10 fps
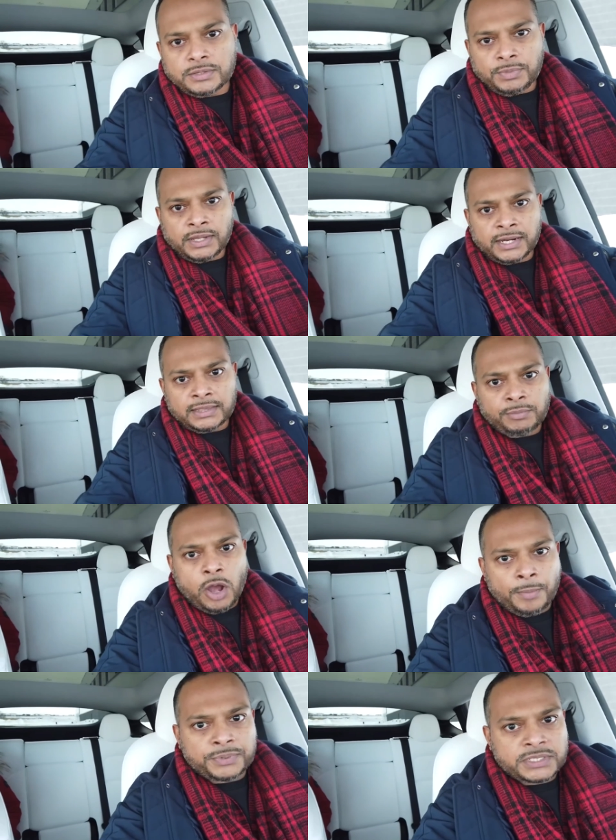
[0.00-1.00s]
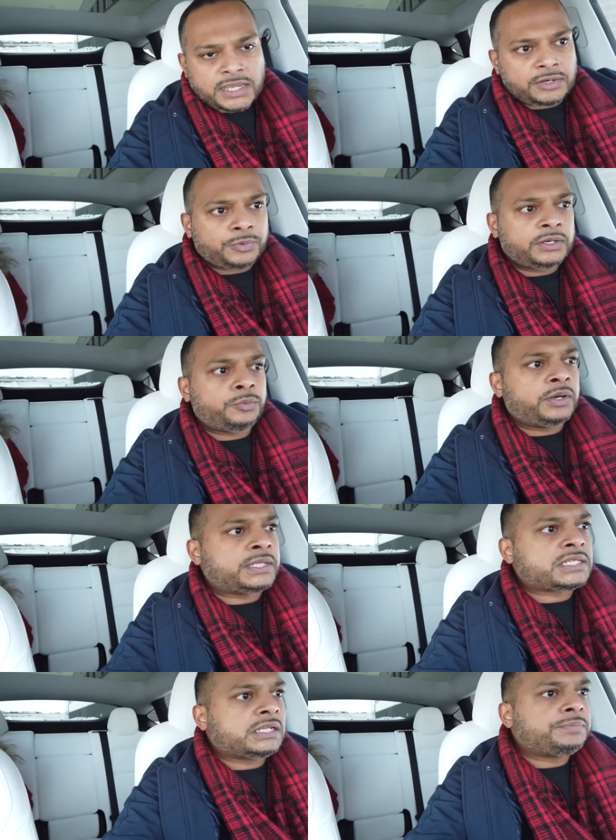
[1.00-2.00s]
and letting them compensate when,
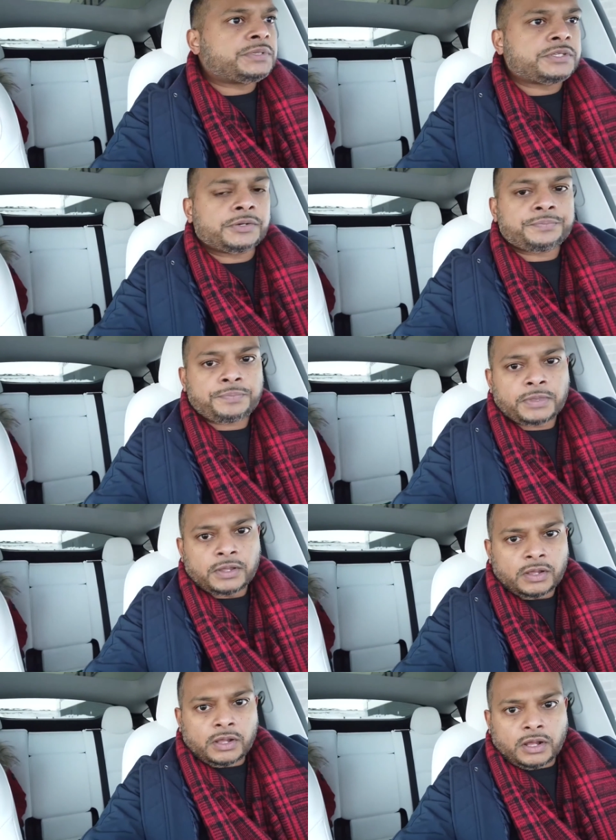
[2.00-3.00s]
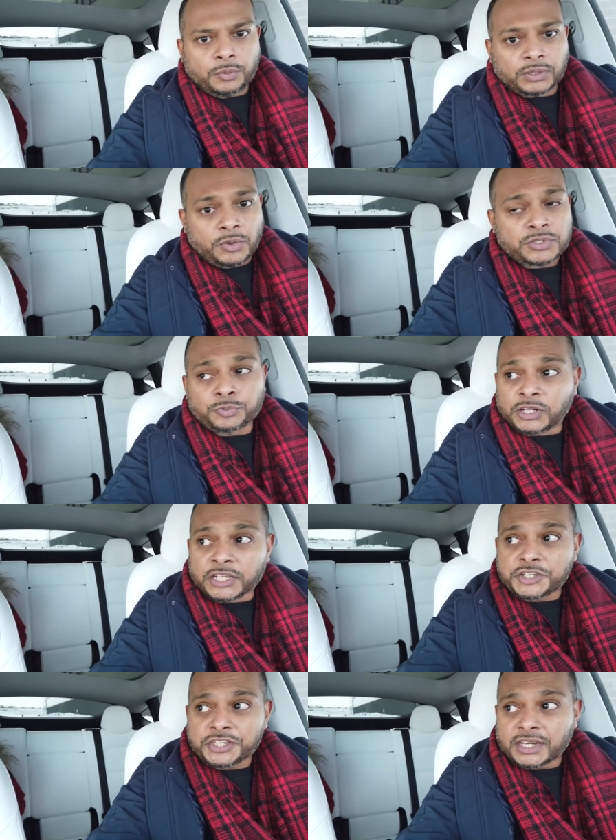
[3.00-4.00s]
when it slips. So, well, that was a
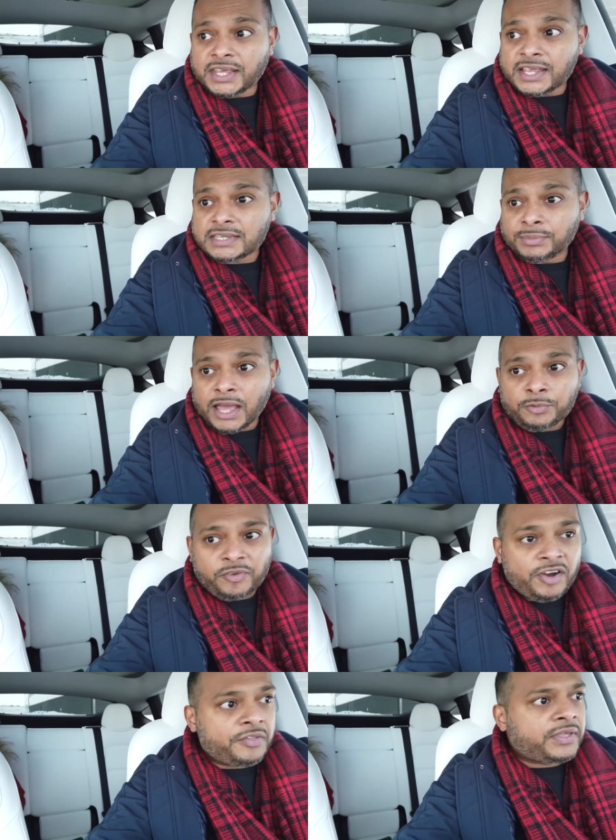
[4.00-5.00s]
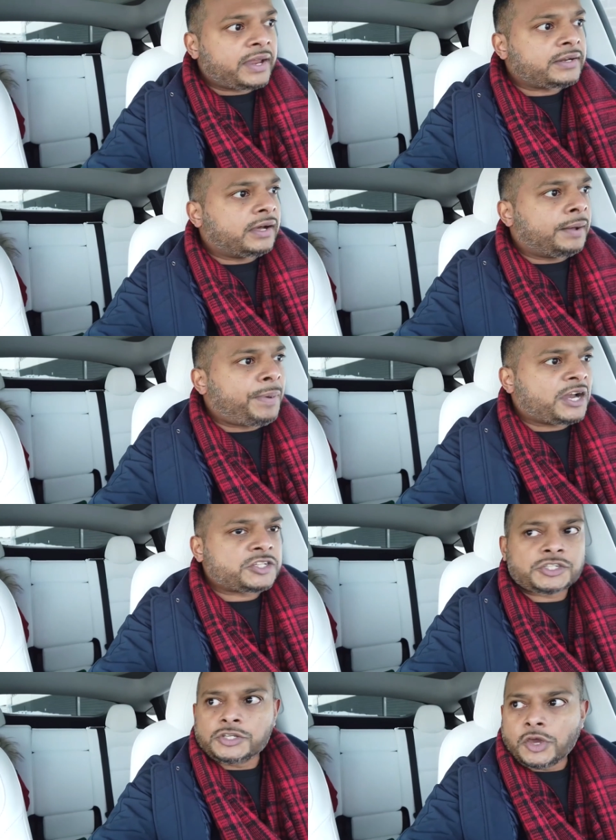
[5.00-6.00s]
really interesting test. I'm glad we found that uh,
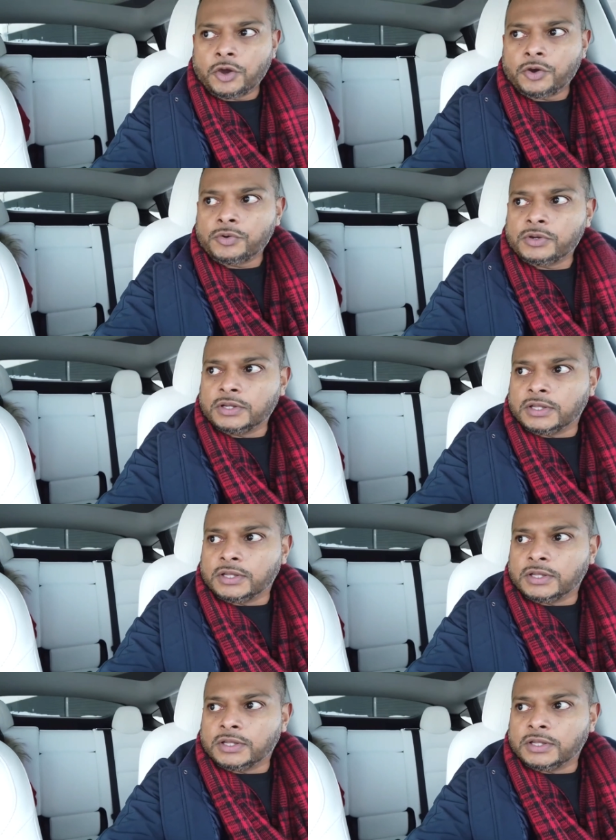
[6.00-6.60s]
patch of snow,